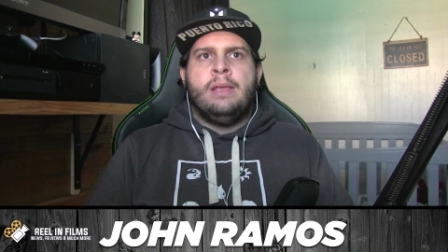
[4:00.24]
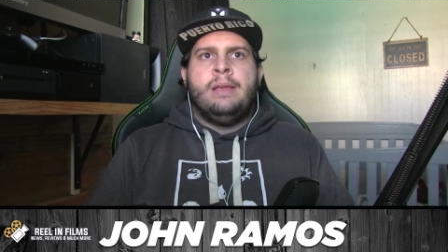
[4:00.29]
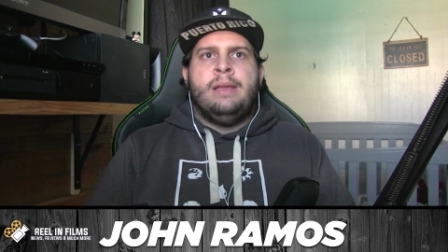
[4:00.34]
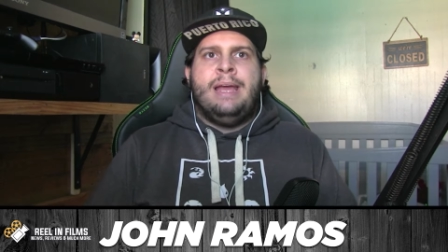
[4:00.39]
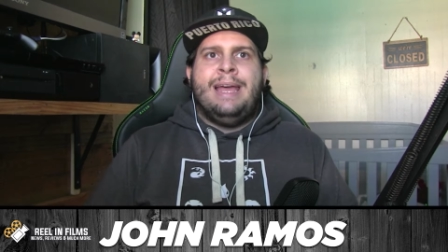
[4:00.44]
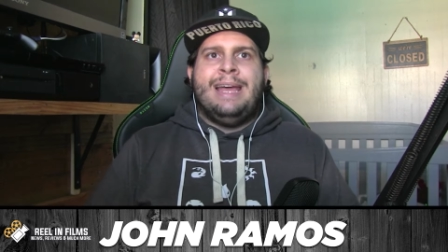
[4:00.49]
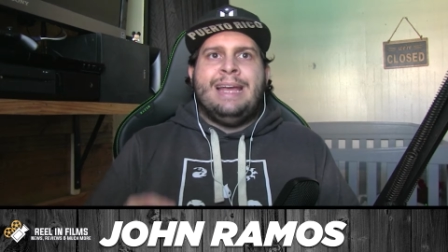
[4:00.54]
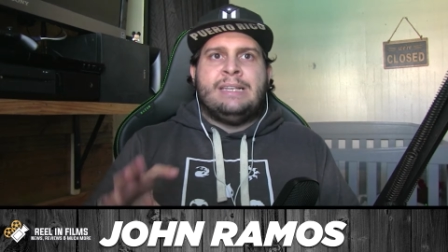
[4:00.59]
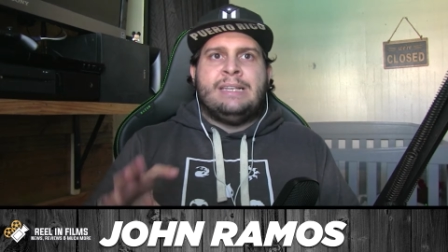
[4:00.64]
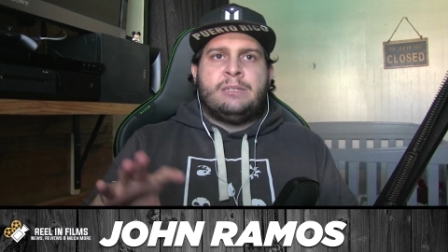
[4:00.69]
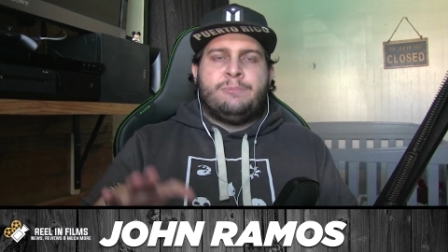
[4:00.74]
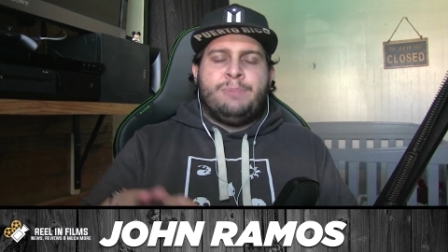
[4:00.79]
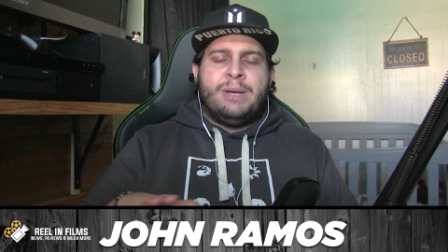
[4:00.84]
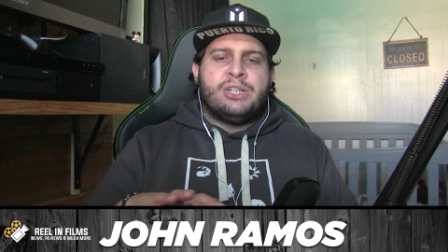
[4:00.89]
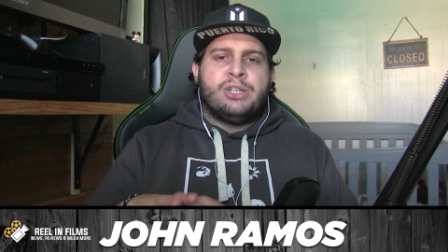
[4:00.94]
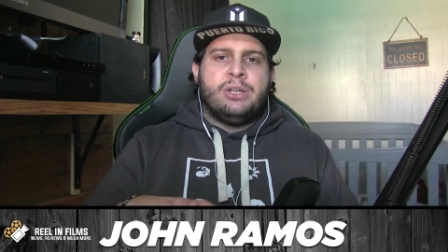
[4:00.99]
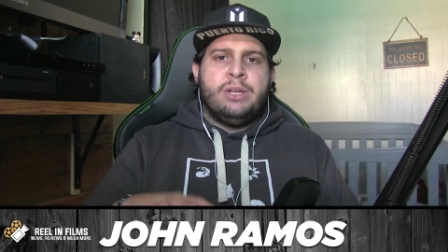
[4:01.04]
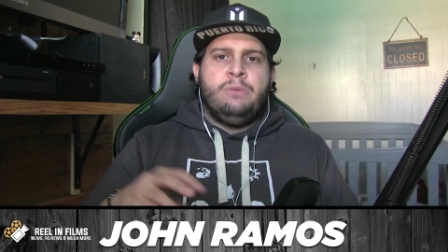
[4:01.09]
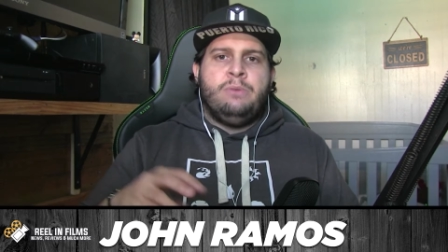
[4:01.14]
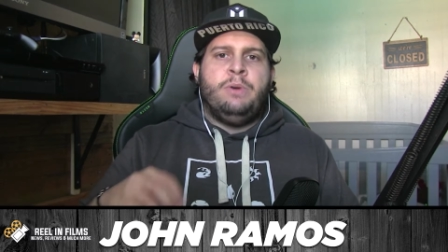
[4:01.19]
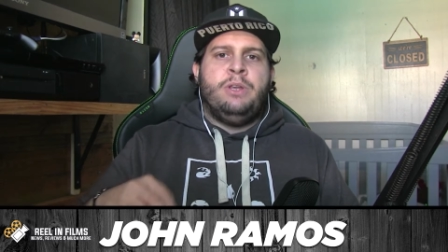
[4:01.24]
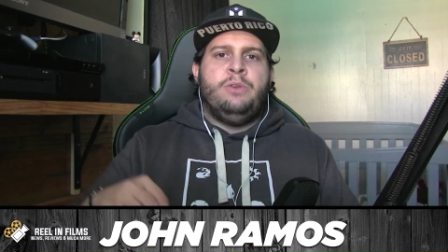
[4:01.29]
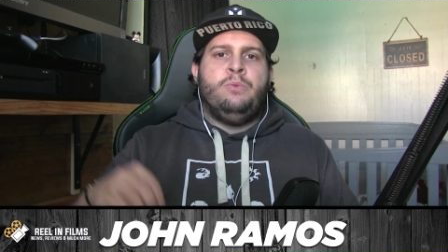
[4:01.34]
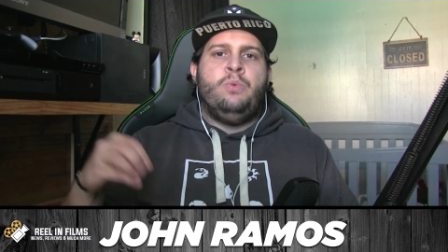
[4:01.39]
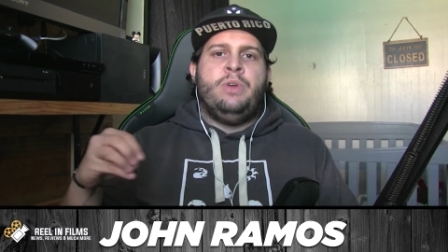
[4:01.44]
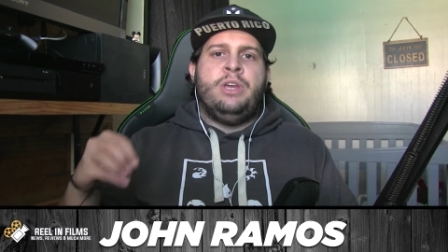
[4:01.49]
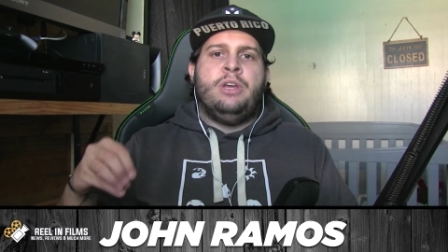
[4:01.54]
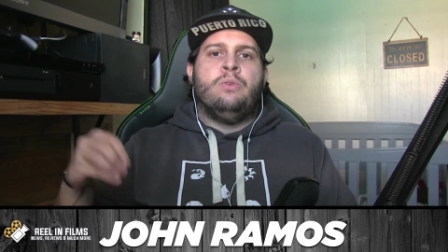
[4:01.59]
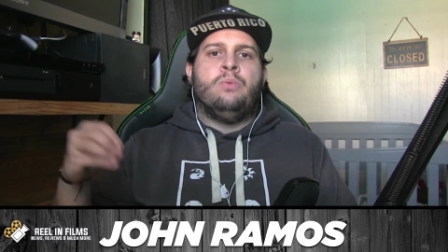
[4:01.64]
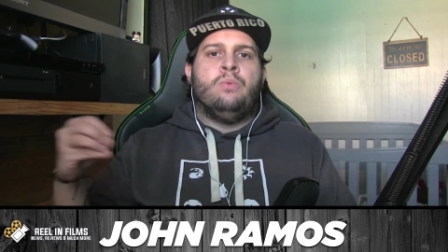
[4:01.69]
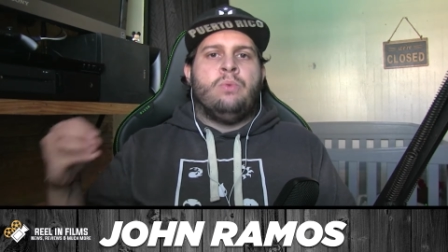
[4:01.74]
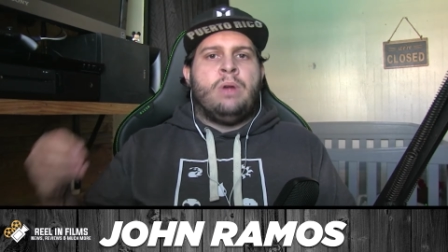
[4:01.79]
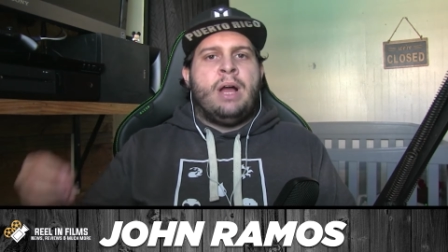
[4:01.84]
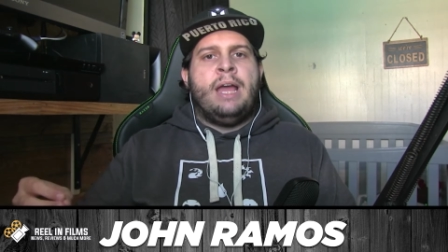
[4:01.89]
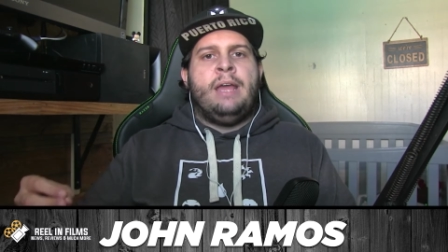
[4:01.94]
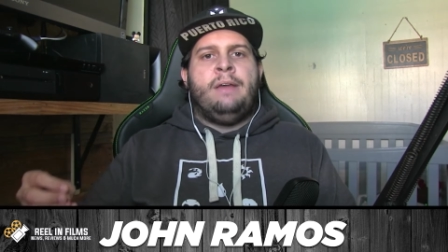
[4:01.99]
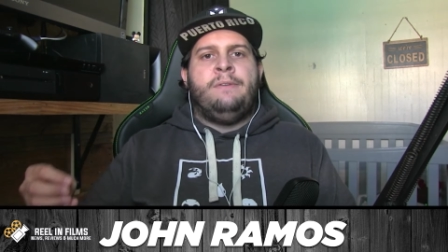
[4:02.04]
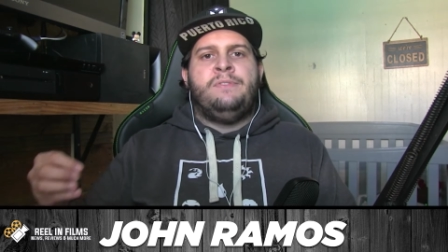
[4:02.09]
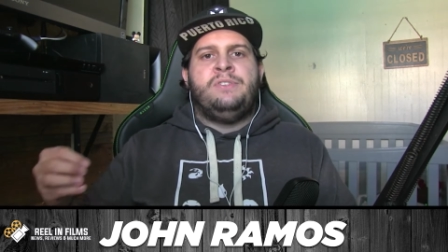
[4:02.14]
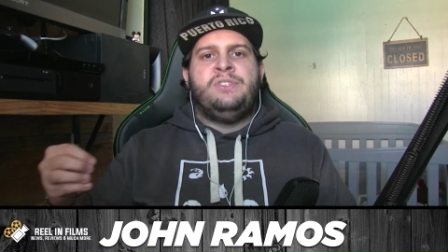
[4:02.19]
especially when we
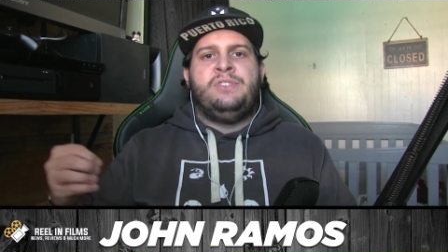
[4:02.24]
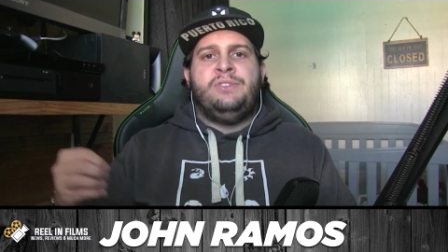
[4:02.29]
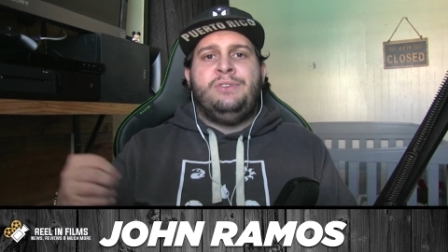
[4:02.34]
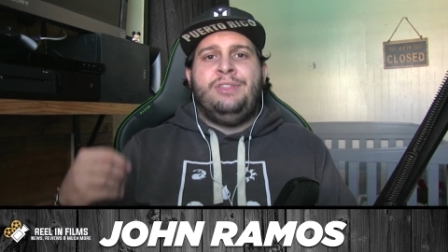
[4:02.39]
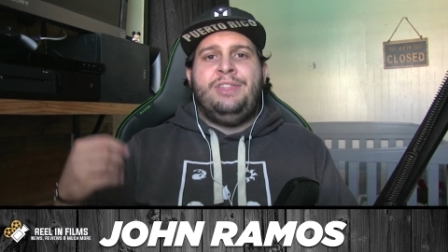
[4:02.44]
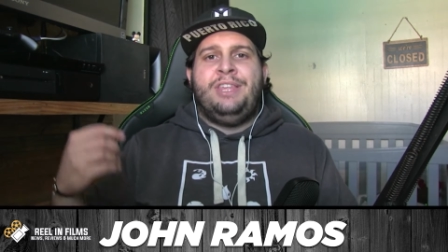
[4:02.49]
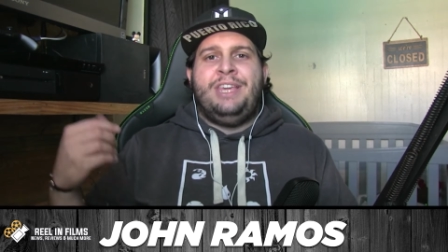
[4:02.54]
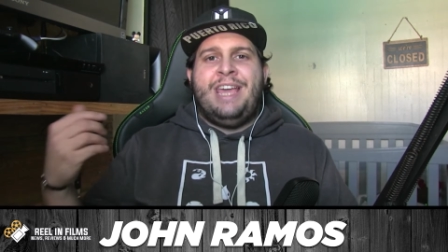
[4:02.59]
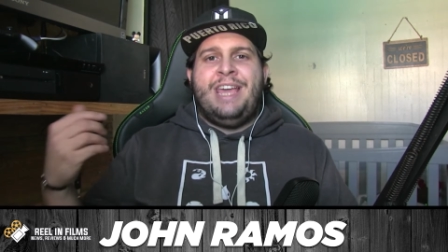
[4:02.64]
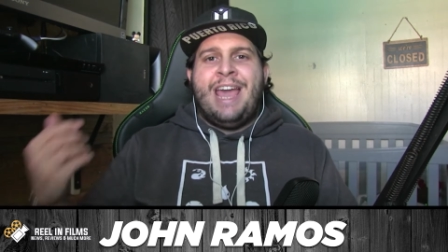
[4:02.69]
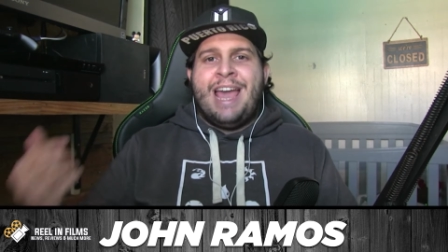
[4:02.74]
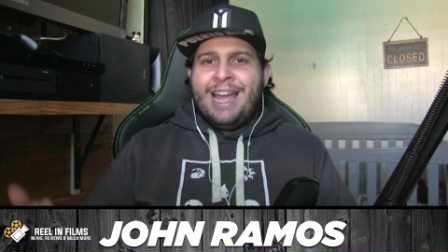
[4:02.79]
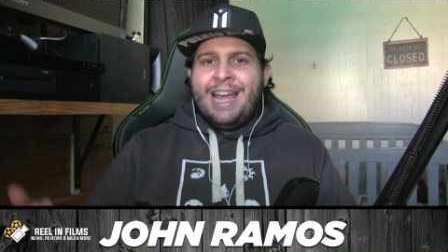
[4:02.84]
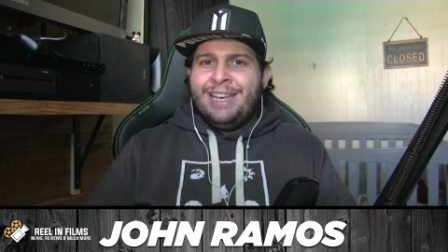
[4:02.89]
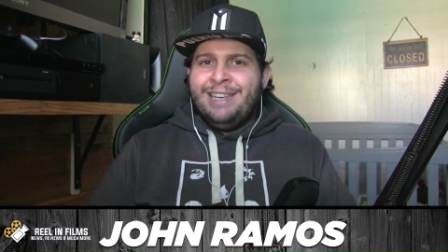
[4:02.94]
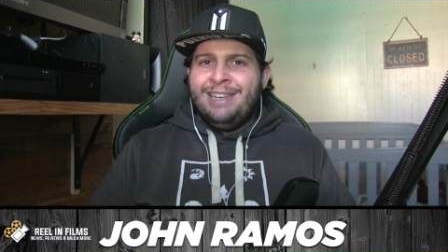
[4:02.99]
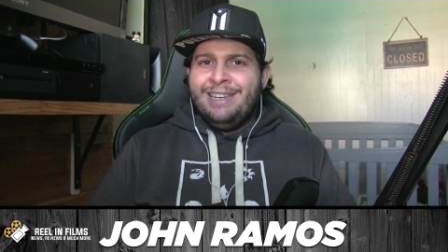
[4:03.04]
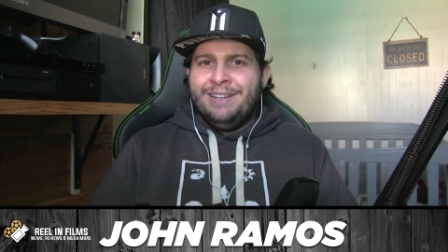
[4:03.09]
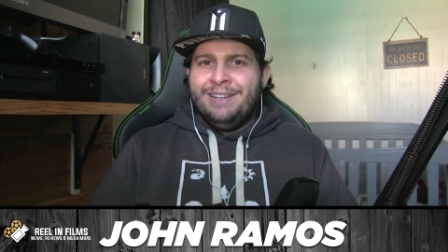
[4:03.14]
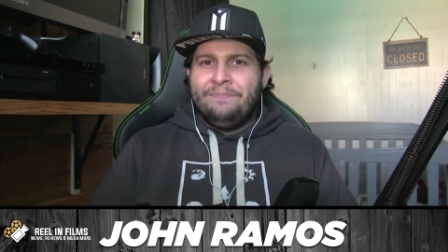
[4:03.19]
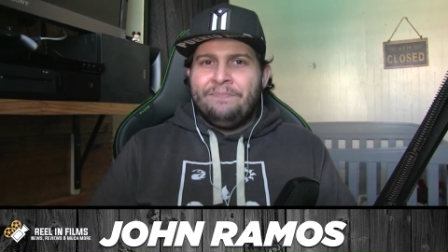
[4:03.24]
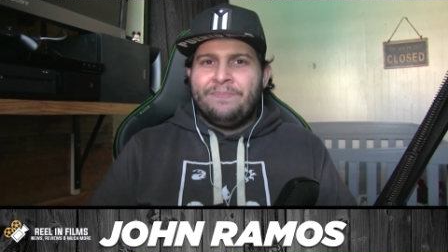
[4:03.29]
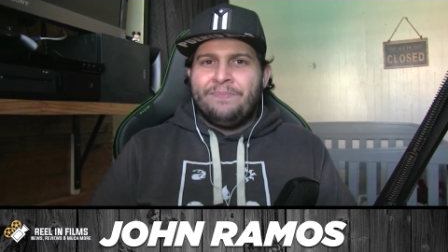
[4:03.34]
arrive to the end